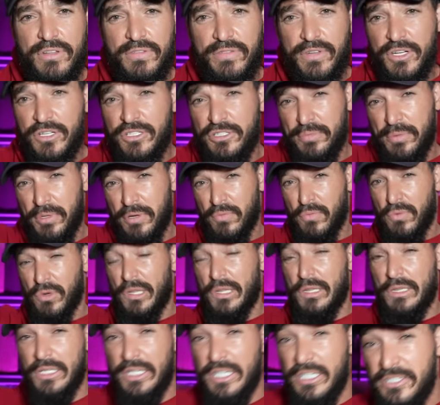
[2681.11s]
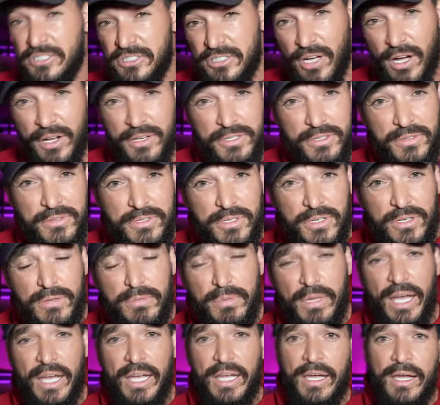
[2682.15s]
the video's been released on YouTube?
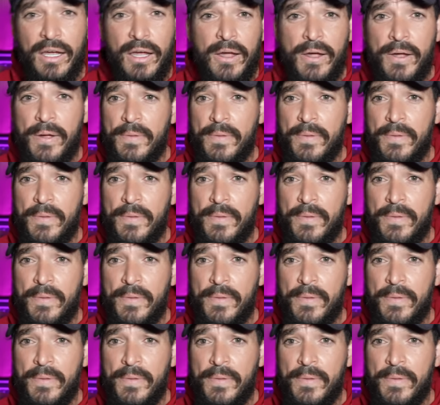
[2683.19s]
Like,